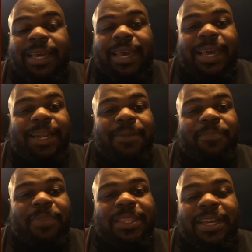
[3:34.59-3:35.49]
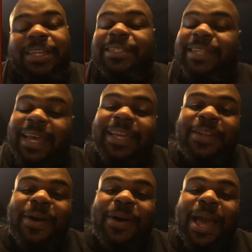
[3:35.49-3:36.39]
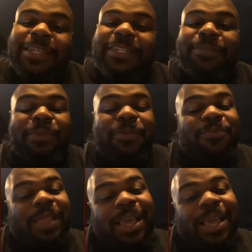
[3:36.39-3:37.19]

And to this day, you know, I actually, be,